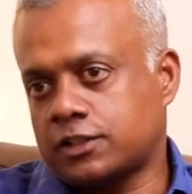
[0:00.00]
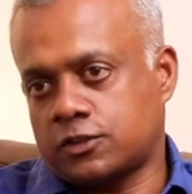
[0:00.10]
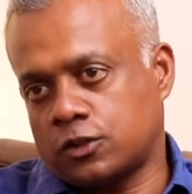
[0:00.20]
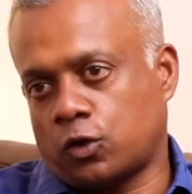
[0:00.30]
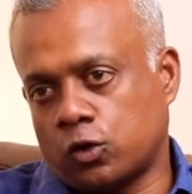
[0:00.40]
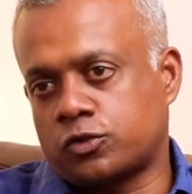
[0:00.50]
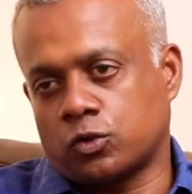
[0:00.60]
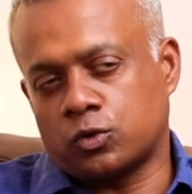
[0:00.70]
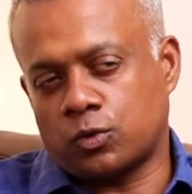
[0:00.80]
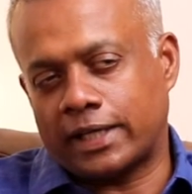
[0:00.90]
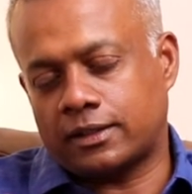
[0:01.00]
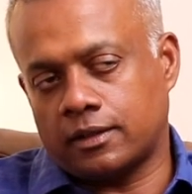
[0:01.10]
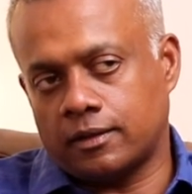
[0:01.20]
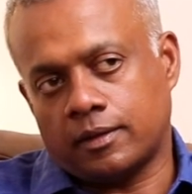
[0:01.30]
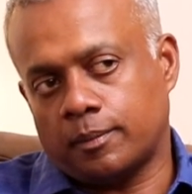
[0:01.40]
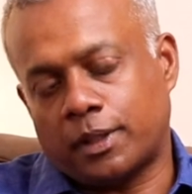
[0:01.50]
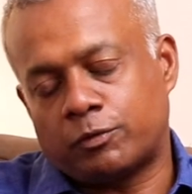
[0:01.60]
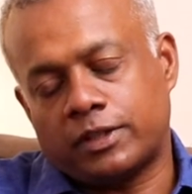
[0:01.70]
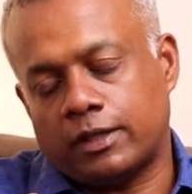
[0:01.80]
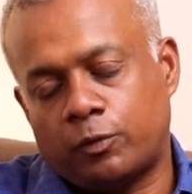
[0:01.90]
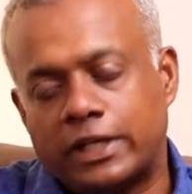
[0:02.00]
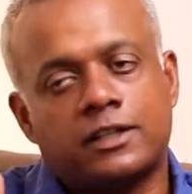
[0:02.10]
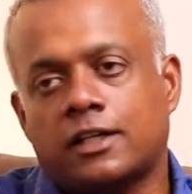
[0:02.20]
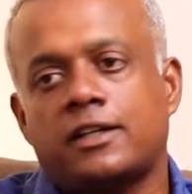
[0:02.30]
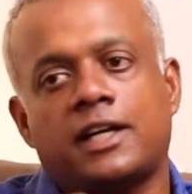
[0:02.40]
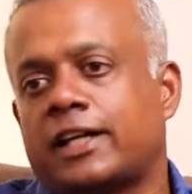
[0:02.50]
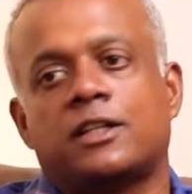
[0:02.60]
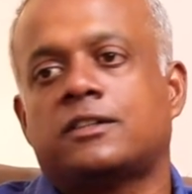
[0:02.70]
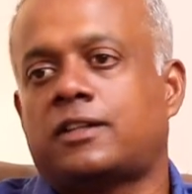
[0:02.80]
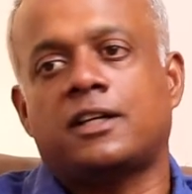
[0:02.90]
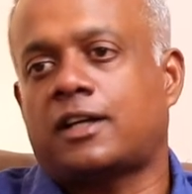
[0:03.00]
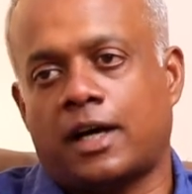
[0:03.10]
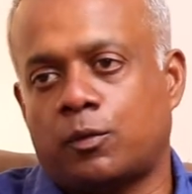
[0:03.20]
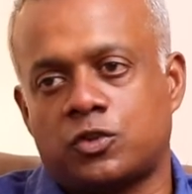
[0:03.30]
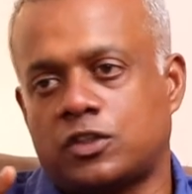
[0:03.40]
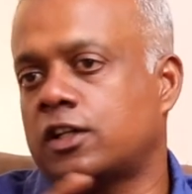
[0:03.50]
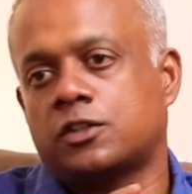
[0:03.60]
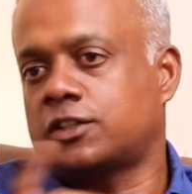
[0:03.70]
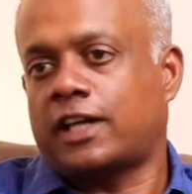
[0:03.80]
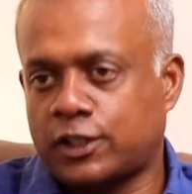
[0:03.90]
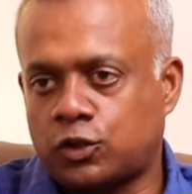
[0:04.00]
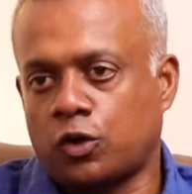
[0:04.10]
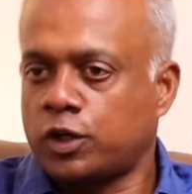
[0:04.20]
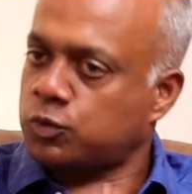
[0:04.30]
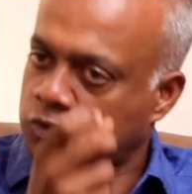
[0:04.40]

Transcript: Raja, sir, also. So I... But with Vinay Thandi, I didn't think I was indulgent at all.